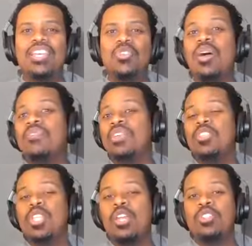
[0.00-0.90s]
You have
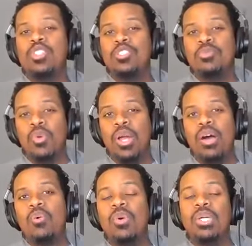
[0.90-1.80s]
insight on team
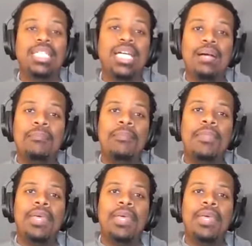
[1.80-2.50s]
morale. One time